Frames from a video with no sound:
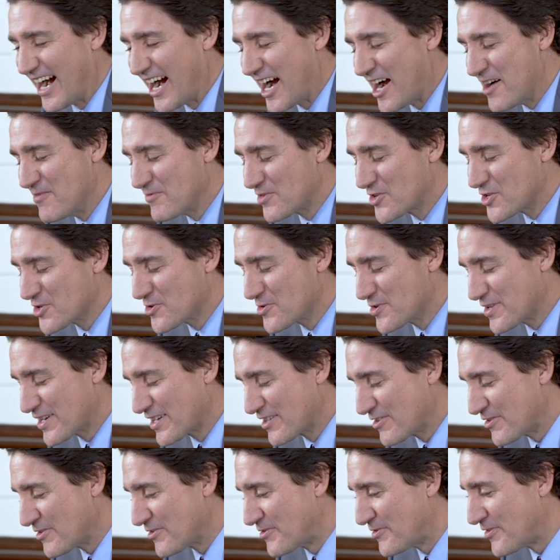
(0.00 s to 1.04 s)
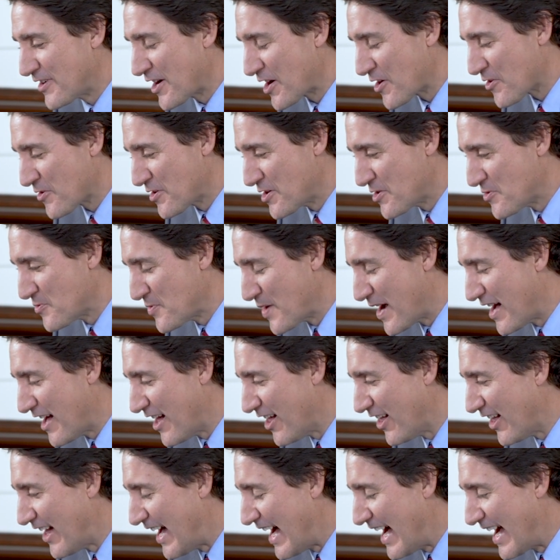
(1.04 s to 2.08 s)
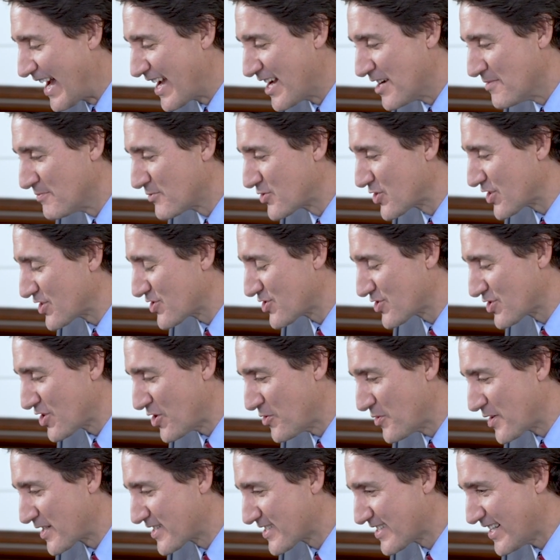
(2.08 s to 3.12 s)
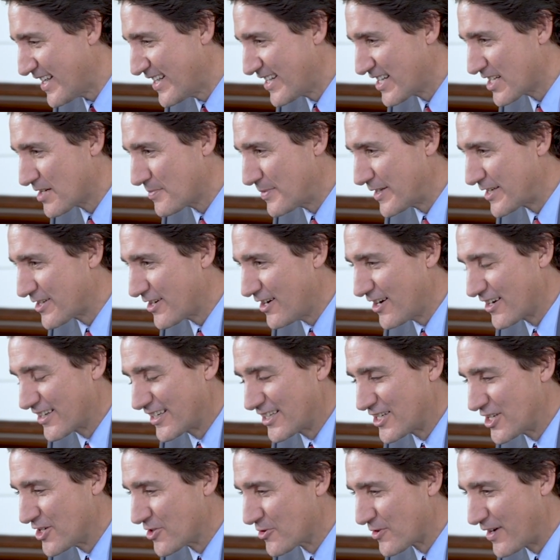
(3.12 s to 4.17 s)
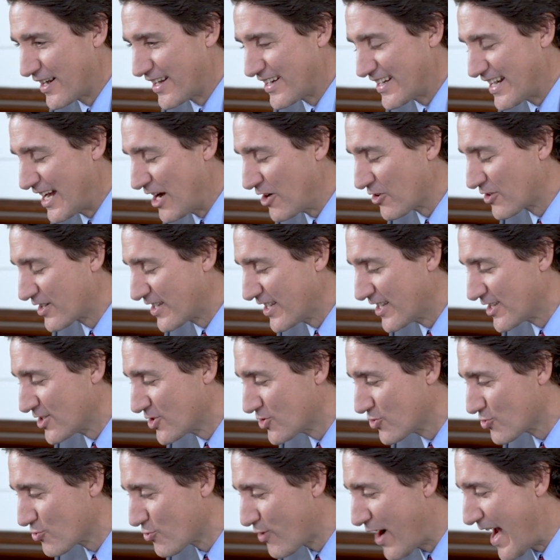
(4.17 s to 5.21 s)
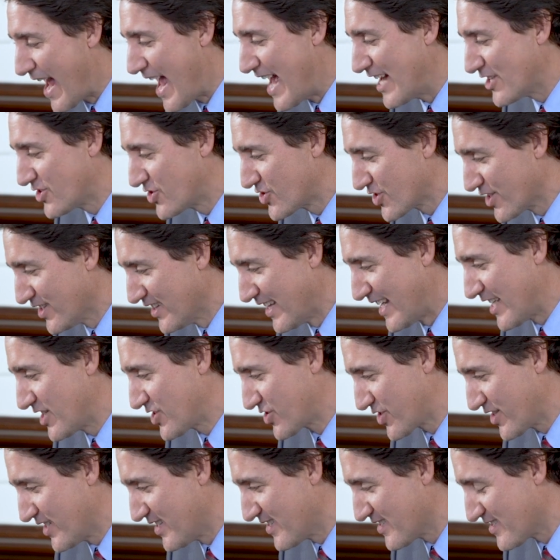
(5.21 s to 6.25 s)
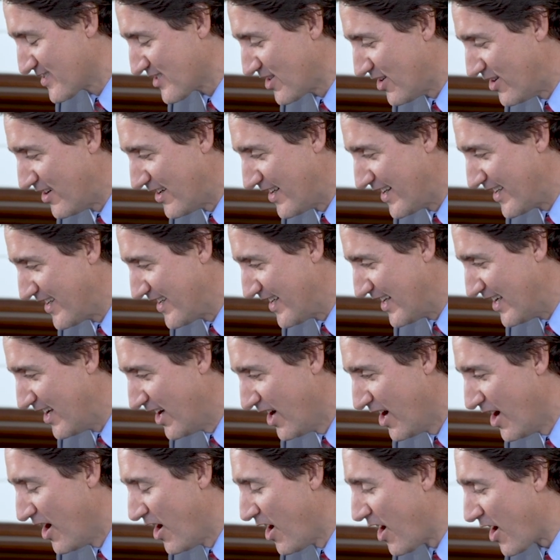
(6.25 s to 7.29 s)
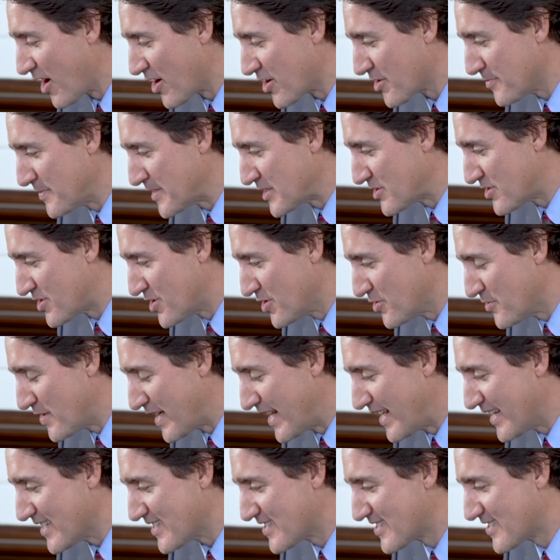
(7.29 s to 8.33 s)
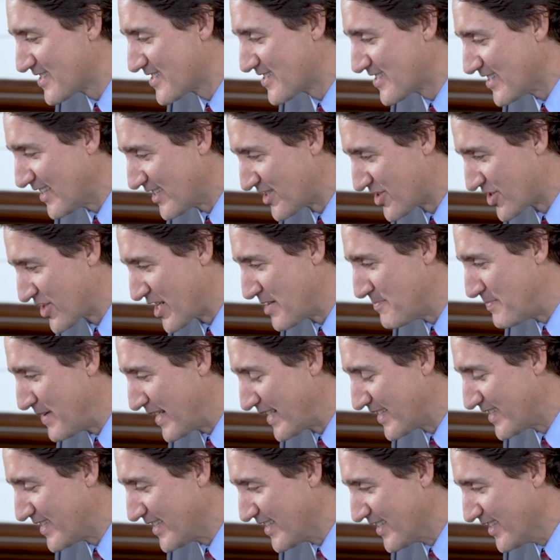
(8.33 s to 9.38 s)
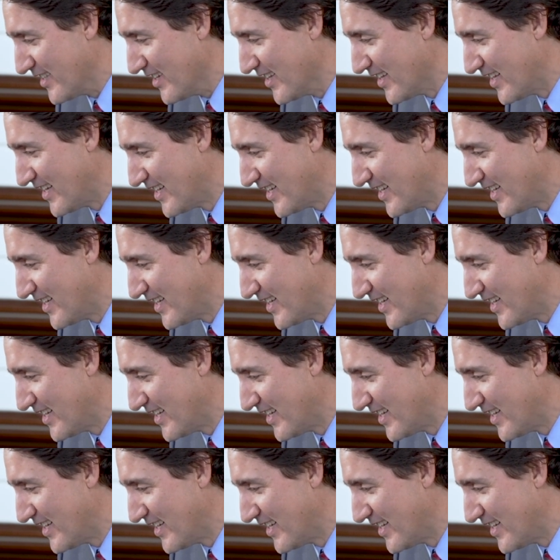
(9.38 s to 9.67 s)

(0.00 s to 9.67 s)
I'm doing very well. I am just so excited to be talking to you right now. Congratulations on Artemis II. It is such a big deal.